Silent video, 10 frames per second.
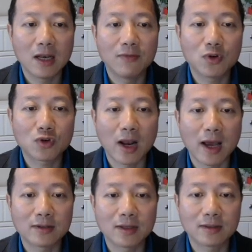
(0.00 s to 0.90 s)
and
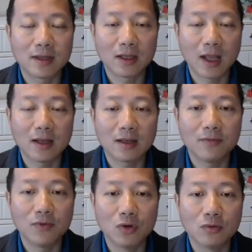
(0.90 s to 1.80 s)
visualizes the
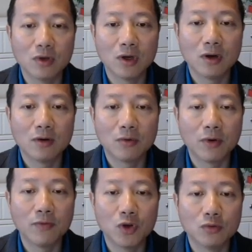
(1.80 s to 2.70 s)
tender view
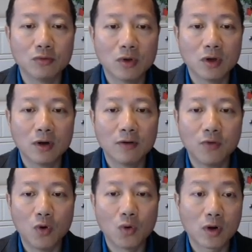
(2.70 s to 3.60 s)
review
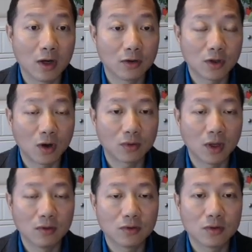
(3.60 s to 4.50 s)
for
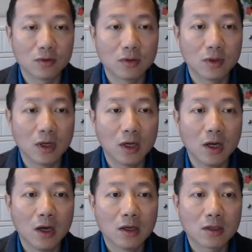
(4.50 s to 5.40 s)
consultants.
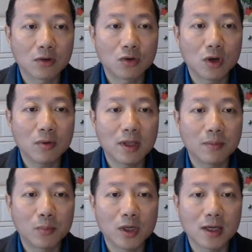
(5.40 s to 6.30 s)
So during
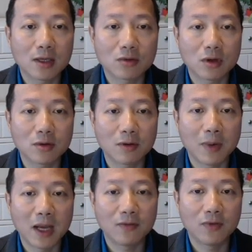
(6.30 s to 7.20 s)
the pre-construction
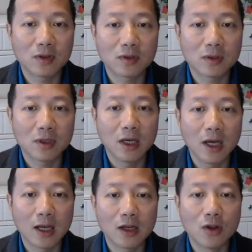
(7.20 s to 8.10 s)
benefits,
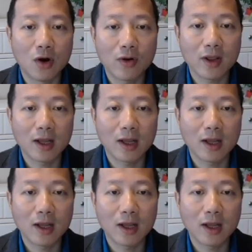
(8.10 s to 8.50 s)
BIM